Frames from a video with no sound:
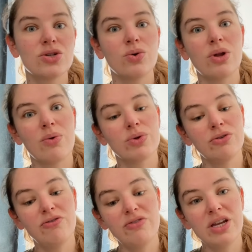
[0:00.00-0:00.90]
all I want to
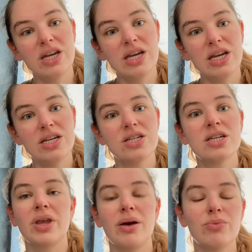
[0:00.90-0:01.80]
finish.
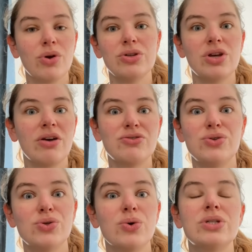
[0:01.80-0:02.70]
I'm going to have to
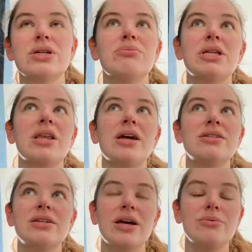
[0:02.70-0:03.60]
sew until midnight the
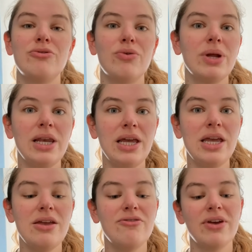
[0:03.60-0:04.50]
night before we leave.